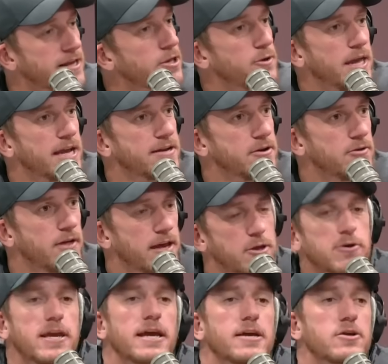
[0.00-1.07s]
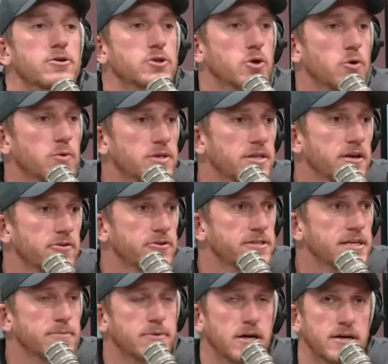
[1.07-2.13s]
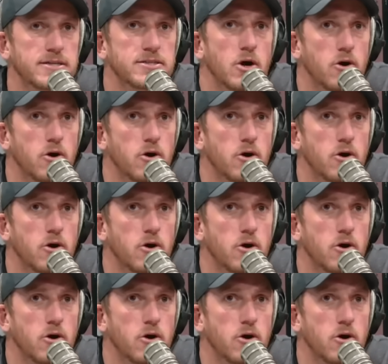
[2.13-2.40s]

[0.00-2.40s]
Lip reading: Like, you can't do that. You can't control what the other team does.